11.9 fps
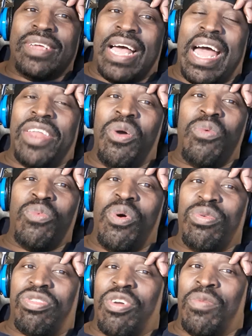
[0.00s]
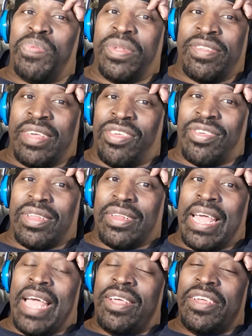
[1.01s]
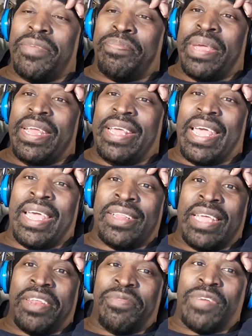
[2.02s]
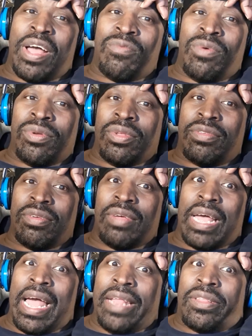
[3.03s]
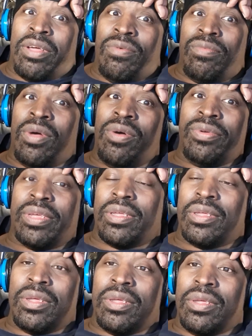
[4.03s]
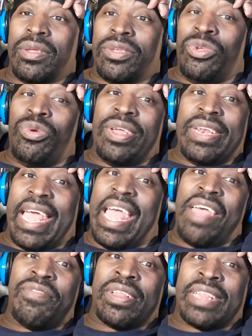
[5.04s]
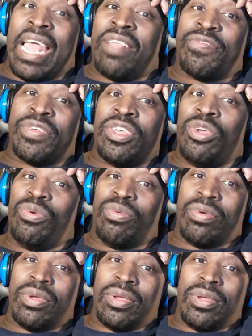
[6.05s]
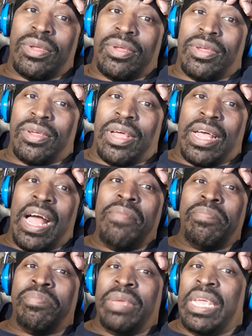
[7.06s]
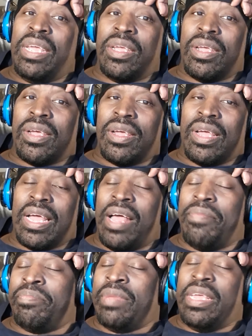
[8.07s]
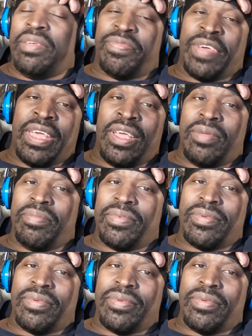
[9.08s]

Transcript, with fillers: I don't want your position. I could have been had that if I wanted to. I don't want it. You can have it. That's for you. I'm me. I'm me, fam.